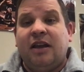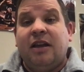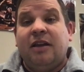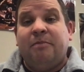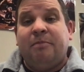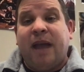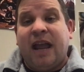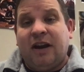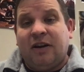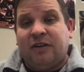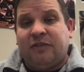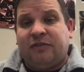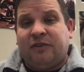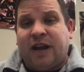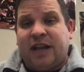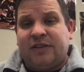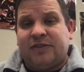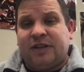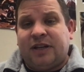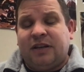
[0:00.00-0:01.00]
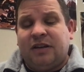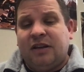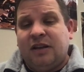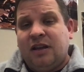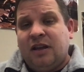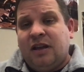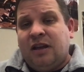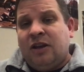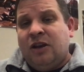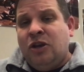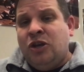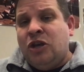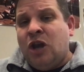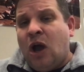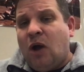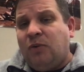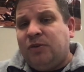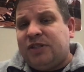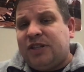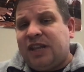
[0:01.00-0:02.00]
Paraphrasing.
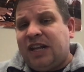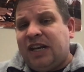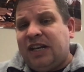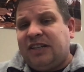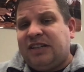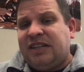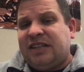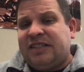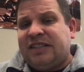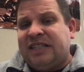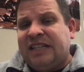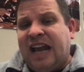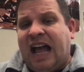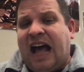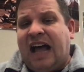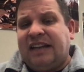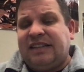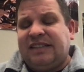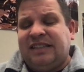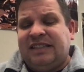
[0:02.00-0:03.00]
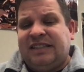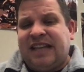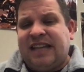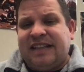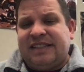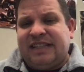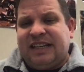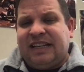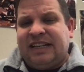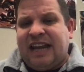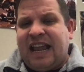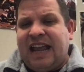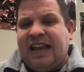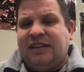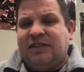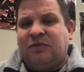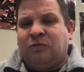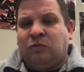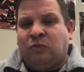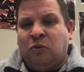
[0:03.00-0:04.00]
Note that it does not
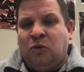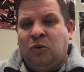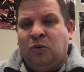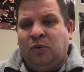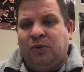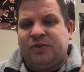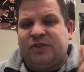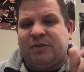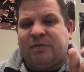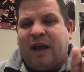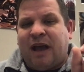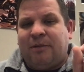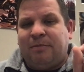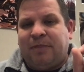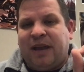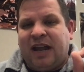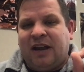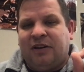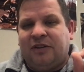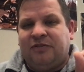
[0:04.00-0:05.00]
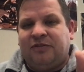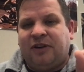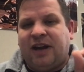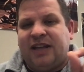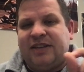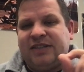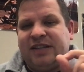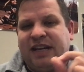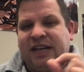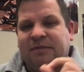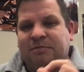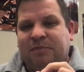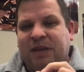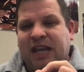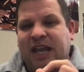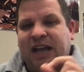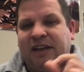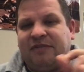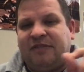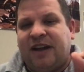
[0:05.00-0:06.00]
designate rules about paraphrasing in
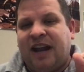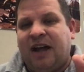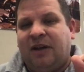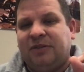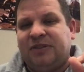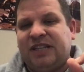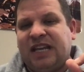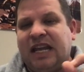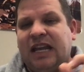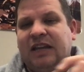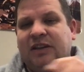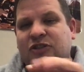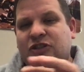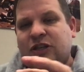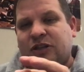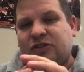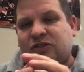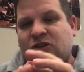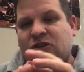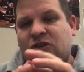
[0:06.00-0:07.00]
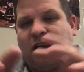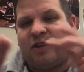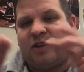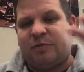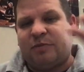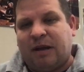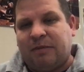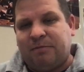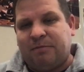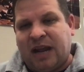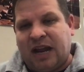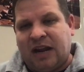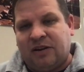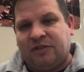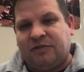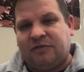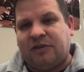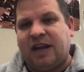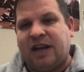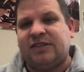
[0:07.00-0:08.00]
PF and LD. It just talks about
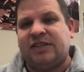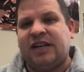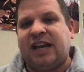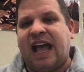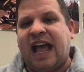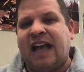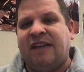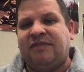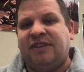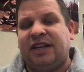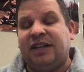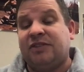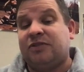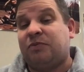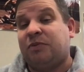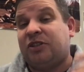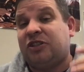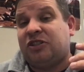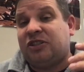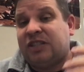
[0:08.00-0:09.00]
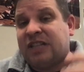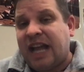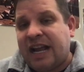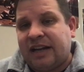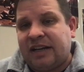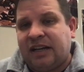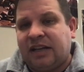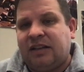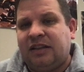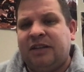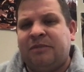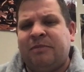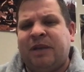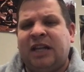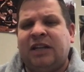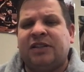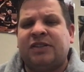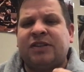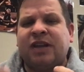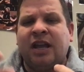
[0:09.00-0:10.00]
paraphrasing evidence, which technically
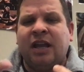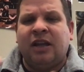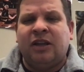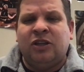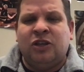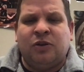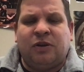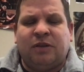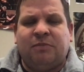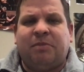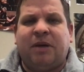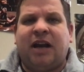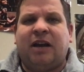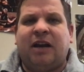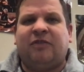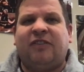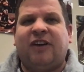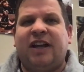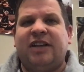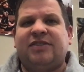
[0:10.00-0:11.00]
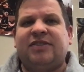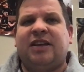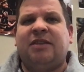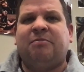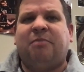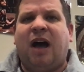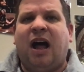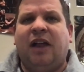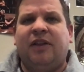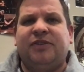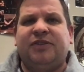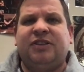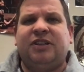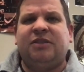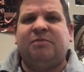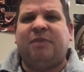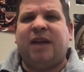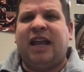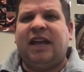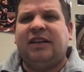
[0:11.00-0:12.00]
means you can paraphrase in policy
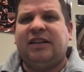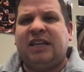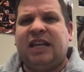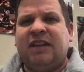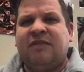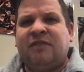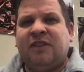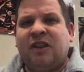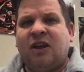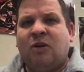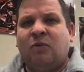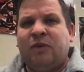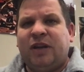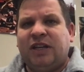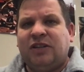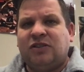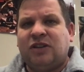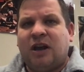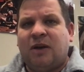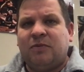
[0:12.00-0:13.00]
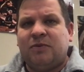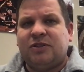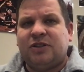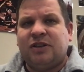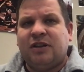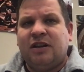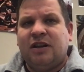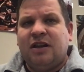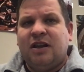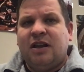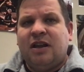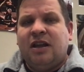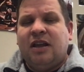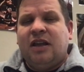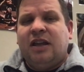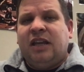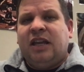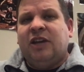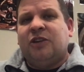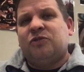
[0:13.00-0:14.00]
debate, even though we don't.
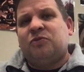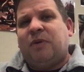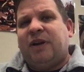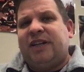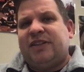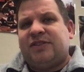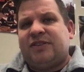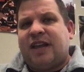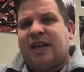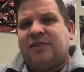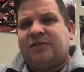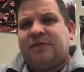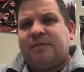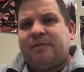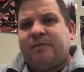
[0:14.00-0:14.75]
Here's what it says.